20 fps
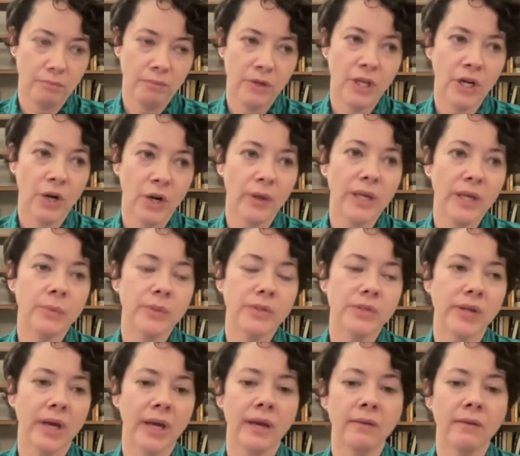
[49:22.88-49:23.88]
he was
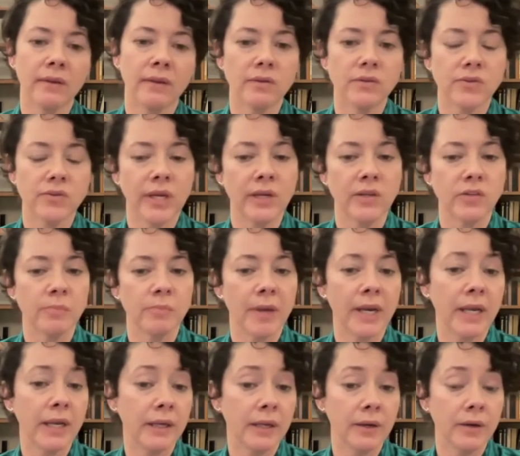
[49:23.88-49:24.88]
saying these things
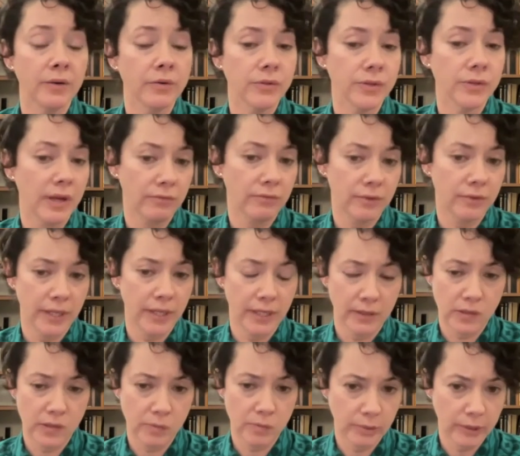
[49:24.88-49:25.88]
many years after they
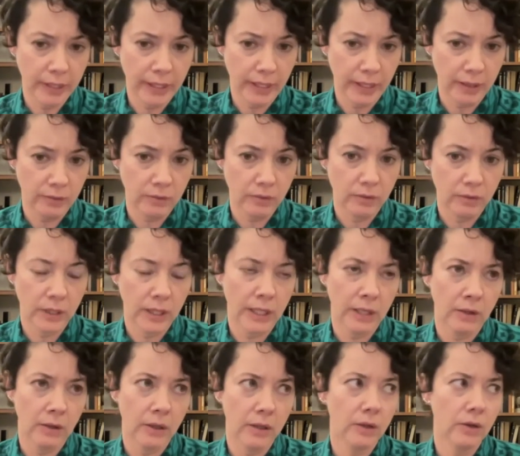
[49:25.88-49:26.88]
had split.
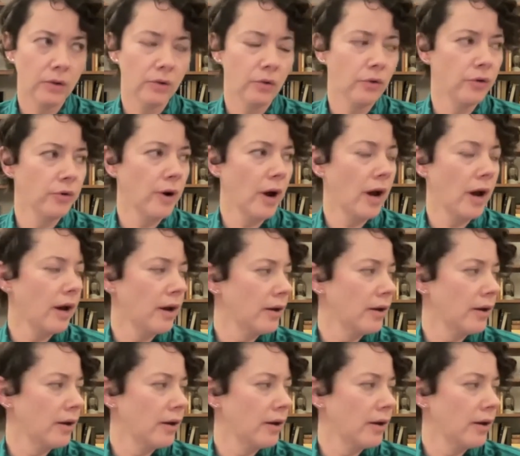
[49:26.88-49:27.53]
In her